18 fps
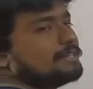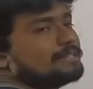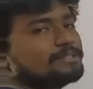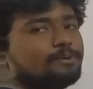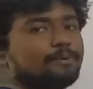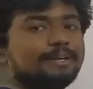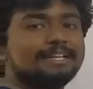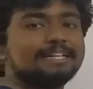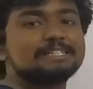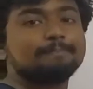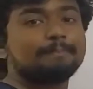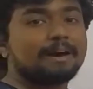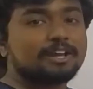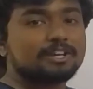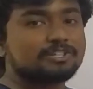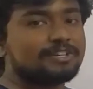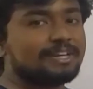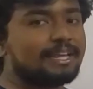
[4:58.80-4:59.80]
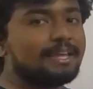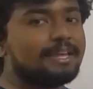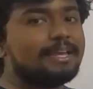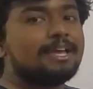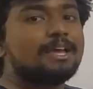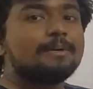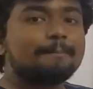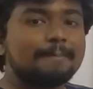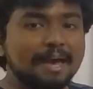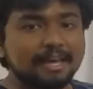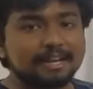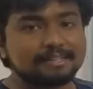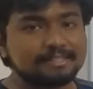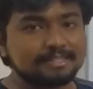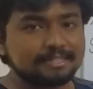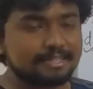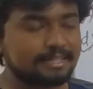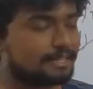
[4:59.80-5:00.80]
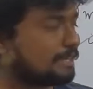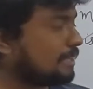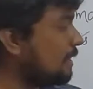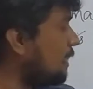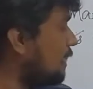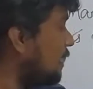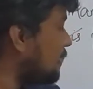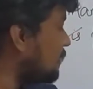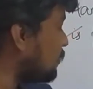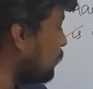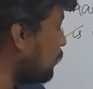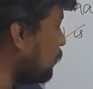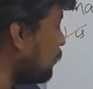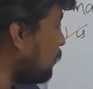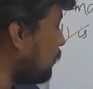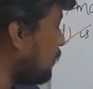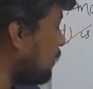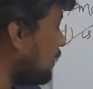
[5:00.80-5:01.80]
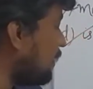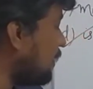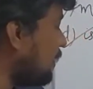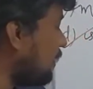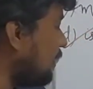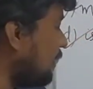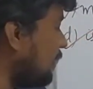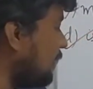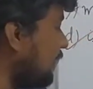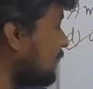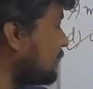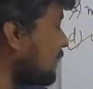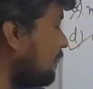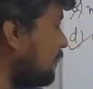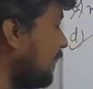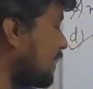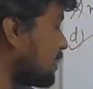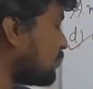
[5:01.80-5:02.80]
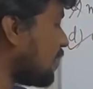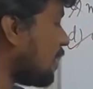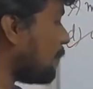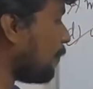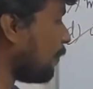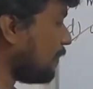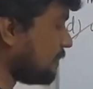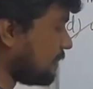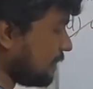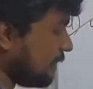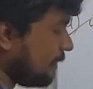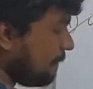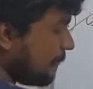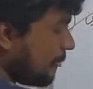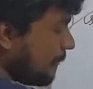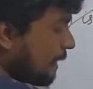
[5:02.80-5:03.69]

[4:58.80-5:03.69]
So it is partially parasitic. So let us have an extra point here.